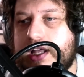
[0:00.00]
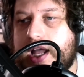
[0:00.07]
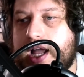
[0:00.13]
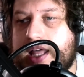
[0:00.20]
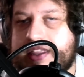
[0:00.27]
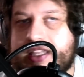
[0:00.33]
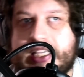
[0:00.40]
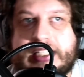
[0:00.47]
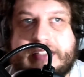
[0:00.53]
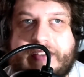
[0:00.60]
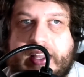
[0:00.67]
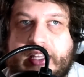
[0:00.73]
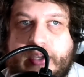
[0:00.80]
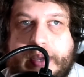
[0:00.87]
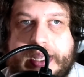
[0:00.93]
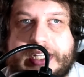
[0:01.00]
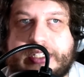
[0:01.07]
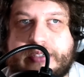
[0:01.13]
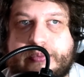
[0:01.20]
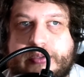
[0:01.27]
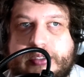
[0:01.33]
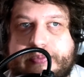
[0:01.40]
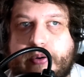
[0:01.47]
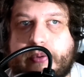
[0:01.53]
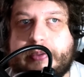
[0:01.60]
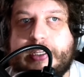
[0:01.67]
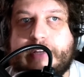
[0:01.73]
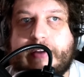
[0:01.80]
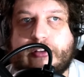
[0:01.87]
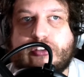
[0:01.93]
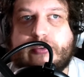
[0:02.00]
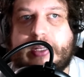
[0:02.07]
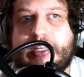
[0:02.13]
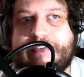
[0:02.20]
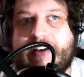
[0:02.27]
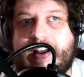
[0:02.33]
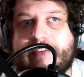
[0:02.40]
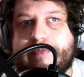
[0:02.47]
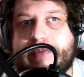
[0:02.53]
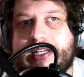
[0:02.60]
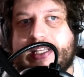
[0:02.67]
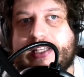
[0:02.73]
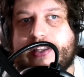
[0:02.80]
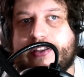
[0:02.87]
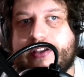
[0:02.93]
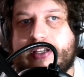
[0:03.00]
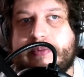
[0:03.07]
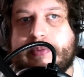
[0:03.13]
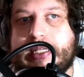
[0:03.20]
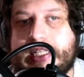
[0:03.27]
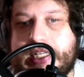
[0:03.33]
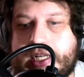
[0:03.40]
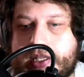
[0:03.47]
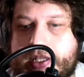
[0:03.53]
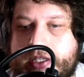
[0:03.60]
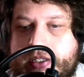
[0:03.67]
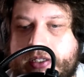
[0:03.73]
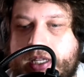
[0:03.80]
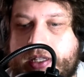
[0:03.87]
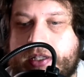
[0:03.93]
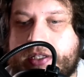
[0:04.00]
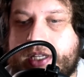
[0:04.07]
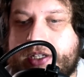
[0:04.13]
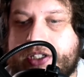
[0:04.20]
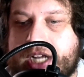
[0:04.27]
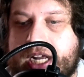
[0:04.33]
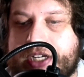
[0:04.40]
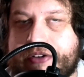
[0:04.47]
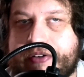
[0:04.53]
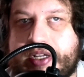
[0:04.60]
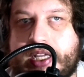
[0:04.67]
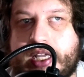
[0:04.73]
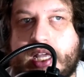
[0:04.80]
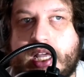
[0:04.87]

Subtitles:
I think his valuation was probably around 25 million, 30 million in January.